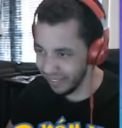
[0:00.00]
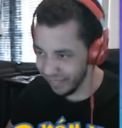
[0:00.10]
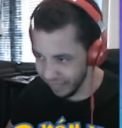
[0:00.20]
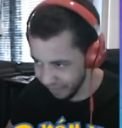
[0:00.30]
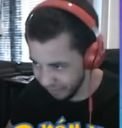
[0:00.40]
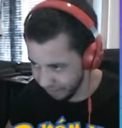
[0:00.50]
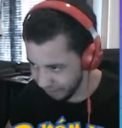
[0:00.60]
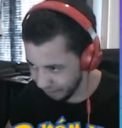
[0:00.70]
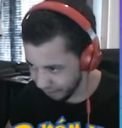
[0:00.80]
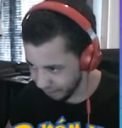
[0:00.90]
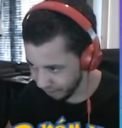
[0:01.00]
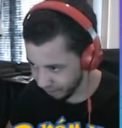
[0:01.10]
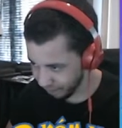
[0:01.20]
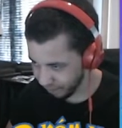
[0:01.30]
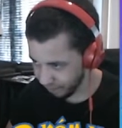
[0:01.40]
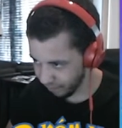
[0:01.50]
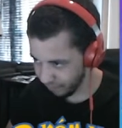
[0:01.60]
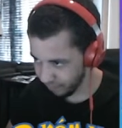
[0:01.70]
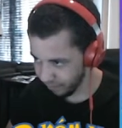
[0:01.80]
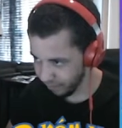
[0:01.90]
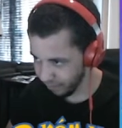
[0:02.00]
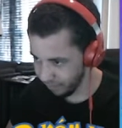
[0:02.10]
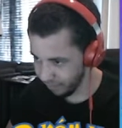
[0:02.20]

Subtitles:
Nothing is said.